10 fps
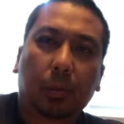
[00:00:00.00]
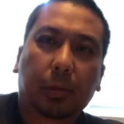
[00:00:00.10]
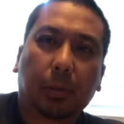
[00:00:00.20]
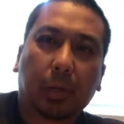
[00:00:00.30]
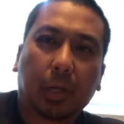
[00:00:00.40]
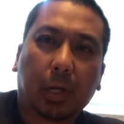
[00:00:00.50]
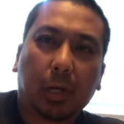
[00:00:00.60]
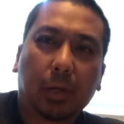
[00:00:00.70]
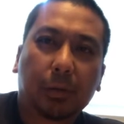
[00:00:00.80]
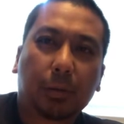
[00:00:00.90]
What's going on
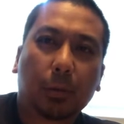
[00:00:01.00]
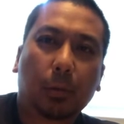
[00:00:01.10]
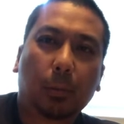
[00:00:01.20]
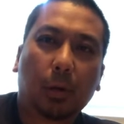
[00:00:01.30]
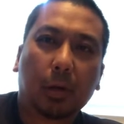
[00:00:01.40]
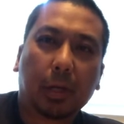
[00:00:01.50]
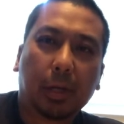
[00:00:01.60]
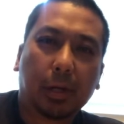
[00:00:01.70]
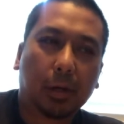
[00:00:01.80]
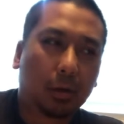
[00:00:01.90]
guys? Wongie
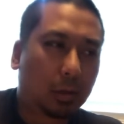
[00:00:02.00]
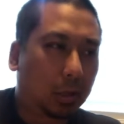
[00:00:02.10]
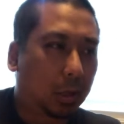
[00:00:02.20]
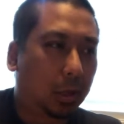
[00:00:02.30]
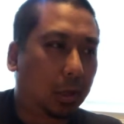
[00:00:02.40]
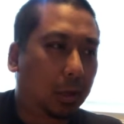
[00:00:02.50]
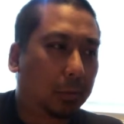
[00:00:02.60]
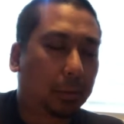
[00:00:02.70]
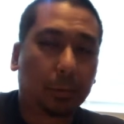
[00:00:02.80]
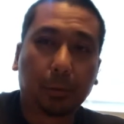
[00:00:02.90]
here. Uh,
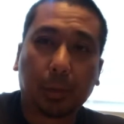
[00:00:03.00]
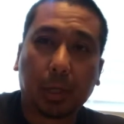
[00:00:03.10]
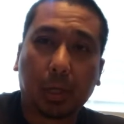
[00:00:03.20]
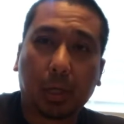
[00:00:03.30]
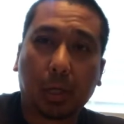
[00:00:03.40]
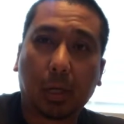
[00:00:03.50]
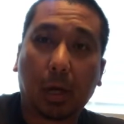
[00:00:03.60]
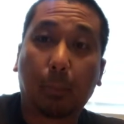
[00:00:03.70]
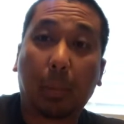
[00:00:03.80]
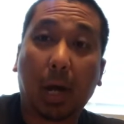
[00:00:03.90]
I'm going to be doing a,
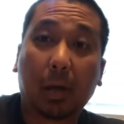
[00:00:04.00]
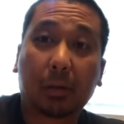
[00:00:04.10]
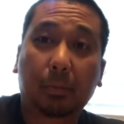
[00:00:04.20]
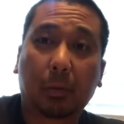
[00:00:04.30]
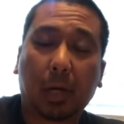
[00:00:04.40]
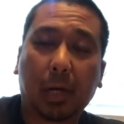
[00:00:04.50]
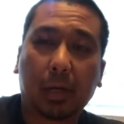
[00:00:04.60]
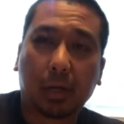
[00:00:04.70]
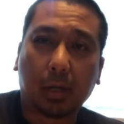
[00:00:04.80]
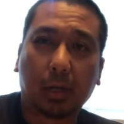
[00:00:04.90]
a box break.
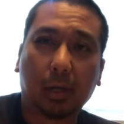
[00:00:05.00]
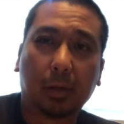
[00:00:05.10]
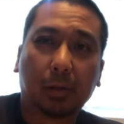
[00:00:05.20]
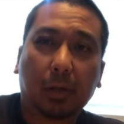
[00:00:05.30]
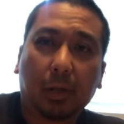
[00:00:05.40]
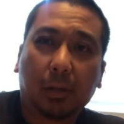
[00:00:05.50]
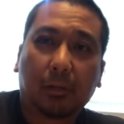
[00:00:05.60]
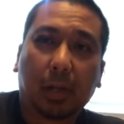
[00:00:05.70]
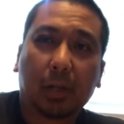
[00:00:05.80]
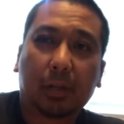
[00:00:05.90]
Uh,
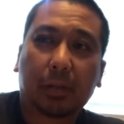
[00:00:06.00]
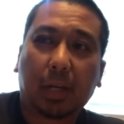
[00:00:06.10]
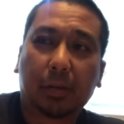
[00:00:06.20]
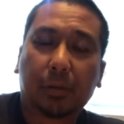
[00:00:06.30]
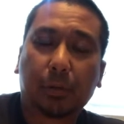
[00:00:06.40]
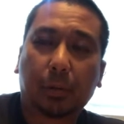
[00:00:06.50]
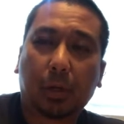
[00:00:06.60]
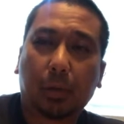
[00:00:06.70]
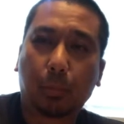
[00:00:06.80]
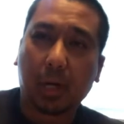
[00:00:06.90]
finally decided to
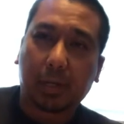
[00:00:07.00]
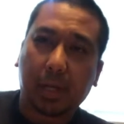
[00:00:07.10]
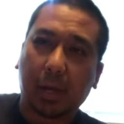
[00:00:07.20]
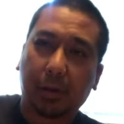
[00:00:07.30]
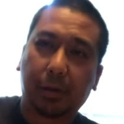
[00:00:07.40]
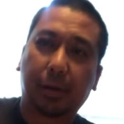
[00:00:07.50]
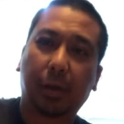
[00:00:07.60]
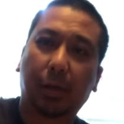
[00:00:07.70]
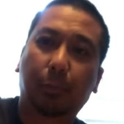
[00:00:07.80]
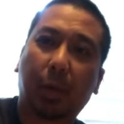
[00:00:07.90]
uh, break down and
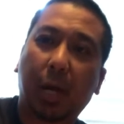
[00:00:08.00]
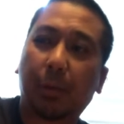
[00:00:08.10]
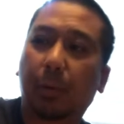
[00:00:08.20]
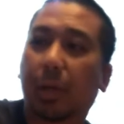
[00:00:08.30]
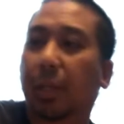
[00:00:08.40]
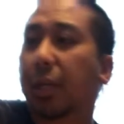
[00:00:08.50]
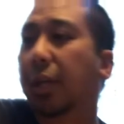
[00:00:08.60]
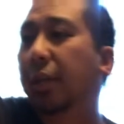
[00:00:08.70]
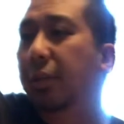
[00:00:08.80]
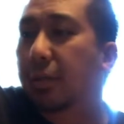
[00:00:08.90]
uh, buy one of
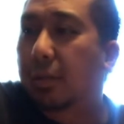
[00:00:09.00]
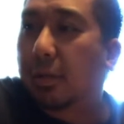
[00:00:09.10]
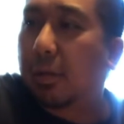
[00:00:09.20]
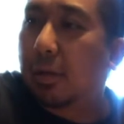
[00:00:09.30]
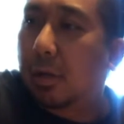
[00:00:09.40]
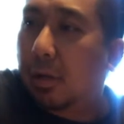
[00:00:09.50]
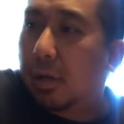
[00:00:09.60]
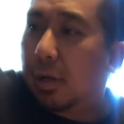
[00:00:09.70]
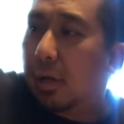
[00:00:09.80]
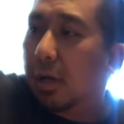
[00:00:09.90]
these
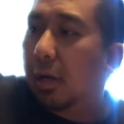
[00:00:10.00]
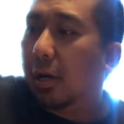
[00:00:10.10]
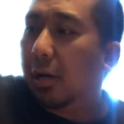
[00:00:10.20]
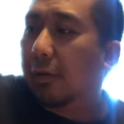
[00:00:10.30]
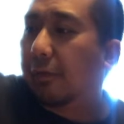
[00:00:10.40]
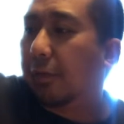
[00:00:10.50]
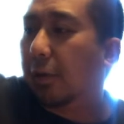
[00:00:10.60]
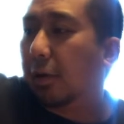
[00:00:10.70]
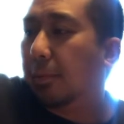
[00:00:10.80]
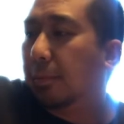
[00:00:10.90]
uh,
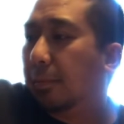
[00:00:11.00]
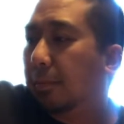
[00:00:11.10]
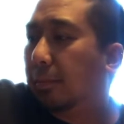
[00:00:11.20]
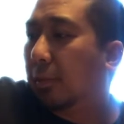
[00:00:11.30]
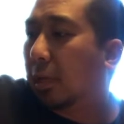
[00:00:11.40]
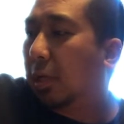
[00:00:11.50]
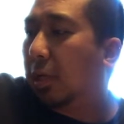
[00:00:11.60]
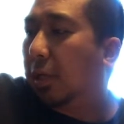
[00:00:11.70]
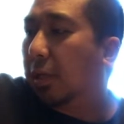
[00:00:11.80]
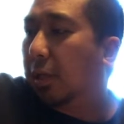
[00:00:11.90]
from
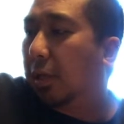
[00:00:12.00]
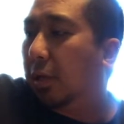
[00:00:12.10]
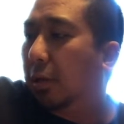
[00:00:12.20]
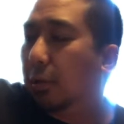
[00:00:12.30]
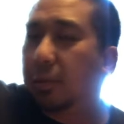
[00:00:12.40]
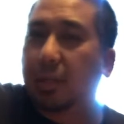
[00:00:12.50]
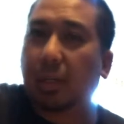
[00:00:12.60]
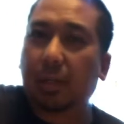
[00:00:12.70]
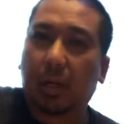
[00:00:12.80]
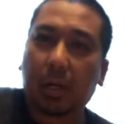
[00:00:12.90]
the
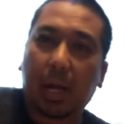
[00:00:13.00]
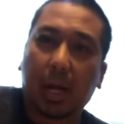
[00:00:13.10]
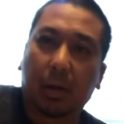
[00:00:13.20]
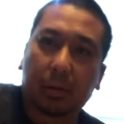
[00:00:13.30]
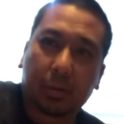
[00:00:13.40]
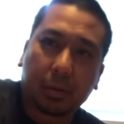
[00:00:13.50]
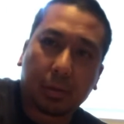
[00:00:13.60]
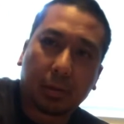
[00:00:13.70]
OC Dugout.